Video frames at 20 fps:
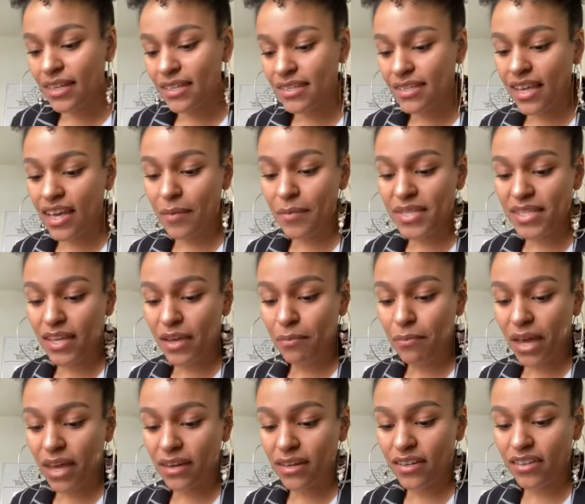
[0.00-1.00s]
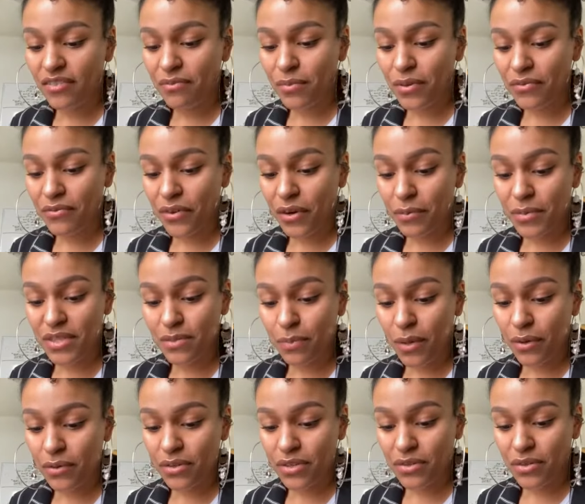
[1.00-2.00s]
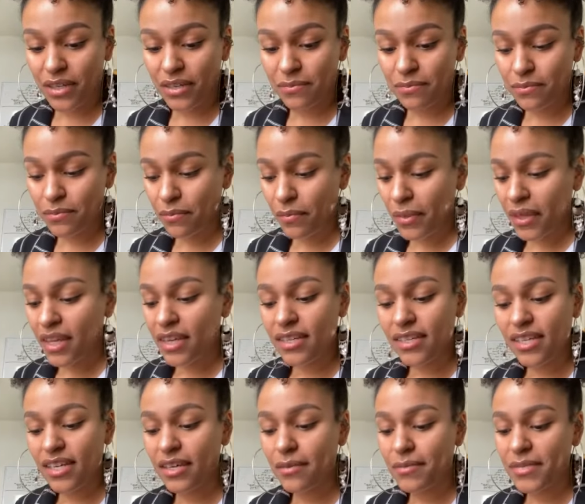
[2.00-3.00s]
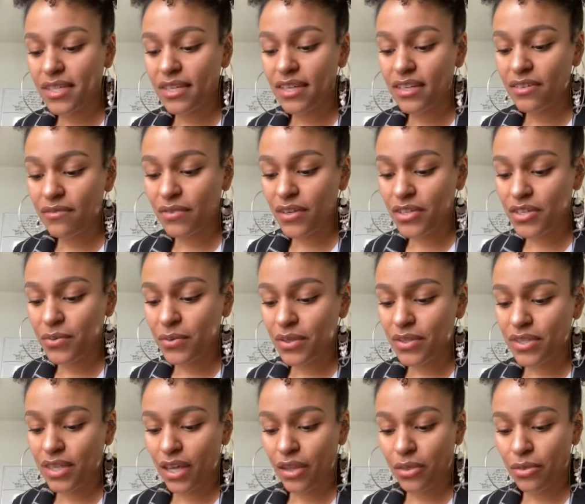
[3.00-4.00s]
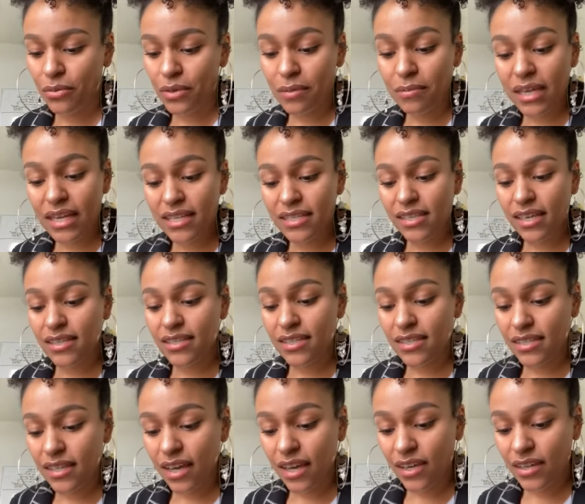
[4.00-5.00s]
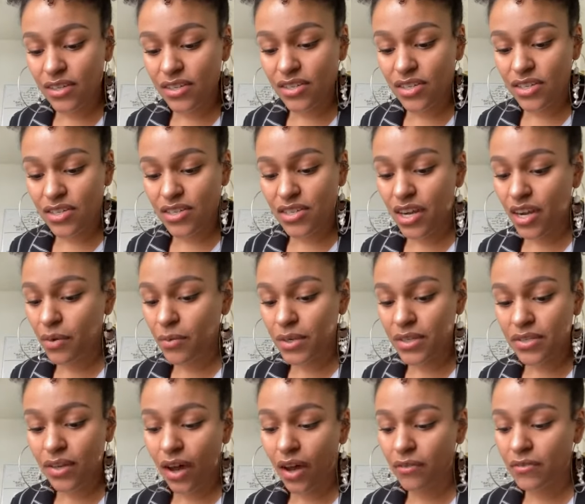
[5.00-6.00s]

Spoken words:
Slam is a competitive performance poetry. Teams and individuals get 3 minutes on stage to share what is